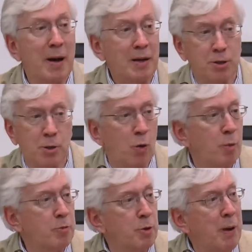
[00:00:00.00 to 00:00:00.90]

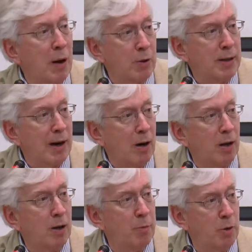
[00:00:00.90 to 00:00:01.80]
megastorms are pounding
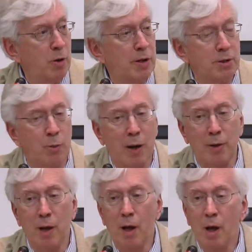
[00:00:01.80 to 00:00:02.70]
our communities
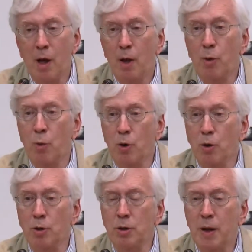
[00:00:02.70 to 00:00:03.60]
around the
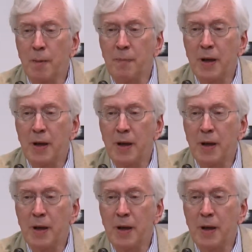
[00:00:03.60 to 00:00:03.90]
world.